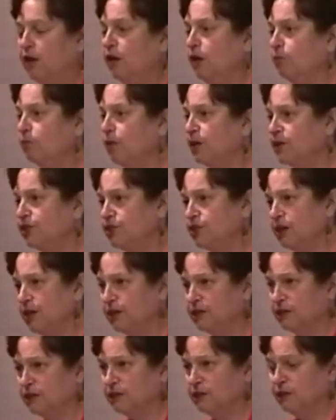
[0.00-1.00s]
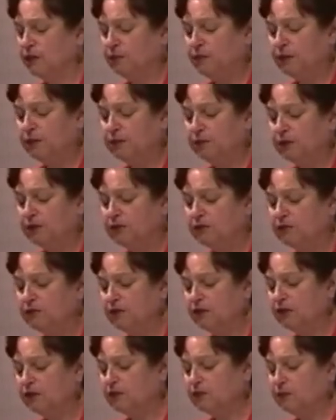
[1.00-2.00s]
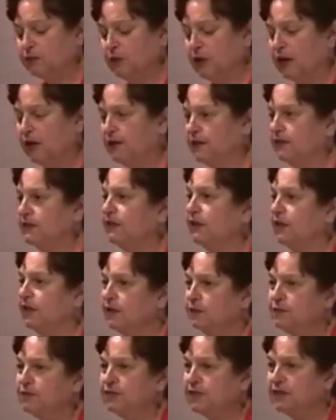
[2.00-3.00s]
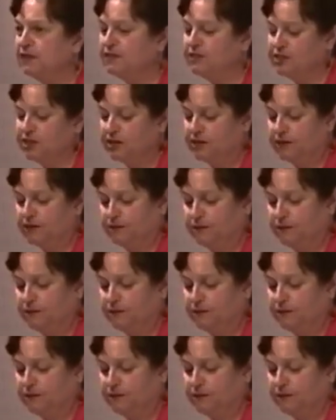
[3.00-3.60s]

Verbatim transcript: much less over the people using those bodies in absentia,